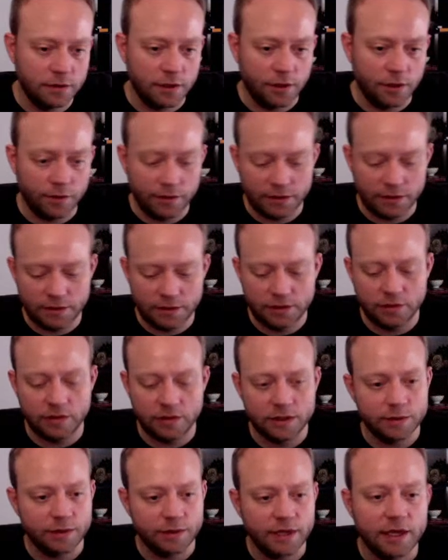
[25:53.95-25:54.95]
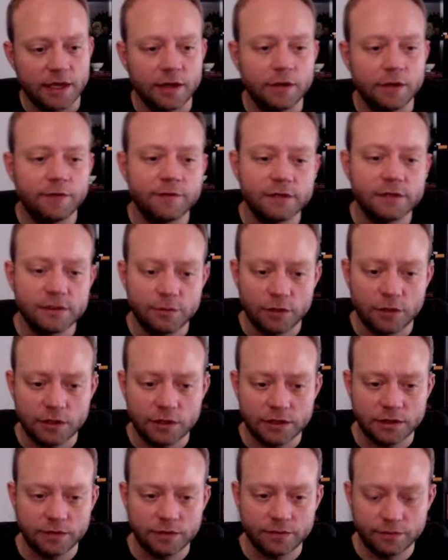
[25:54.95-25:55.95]
Oh wait, let's do this with L for some
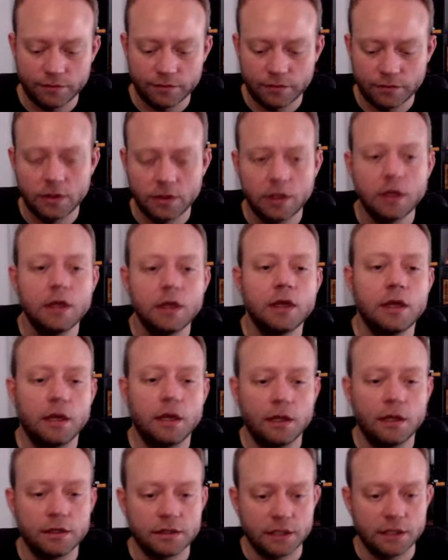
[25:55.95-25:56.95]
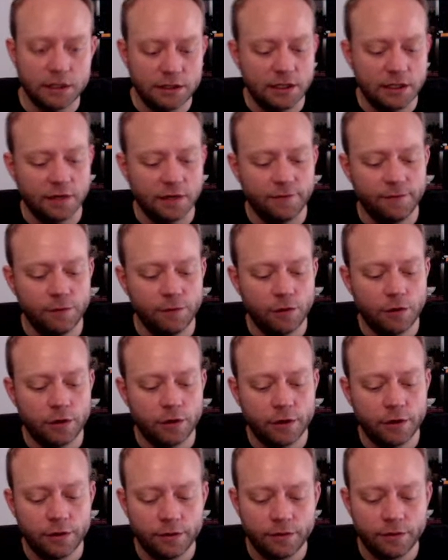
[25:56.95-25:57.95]
reason. And this is going to take a
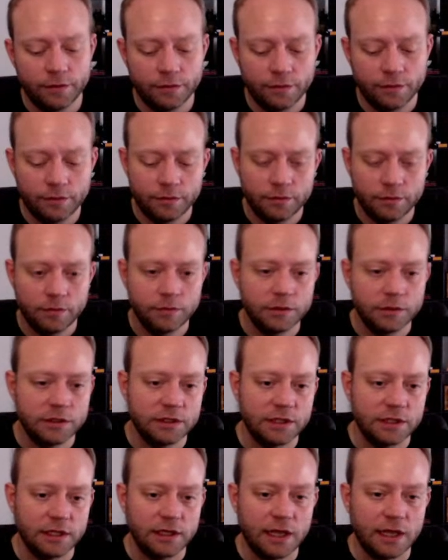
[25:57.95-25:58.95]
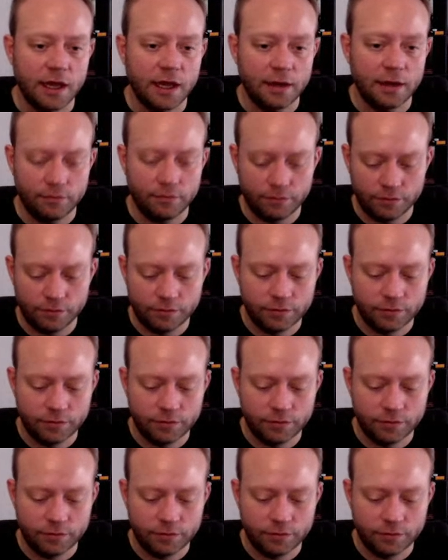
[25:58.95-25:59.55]
floor, just like that.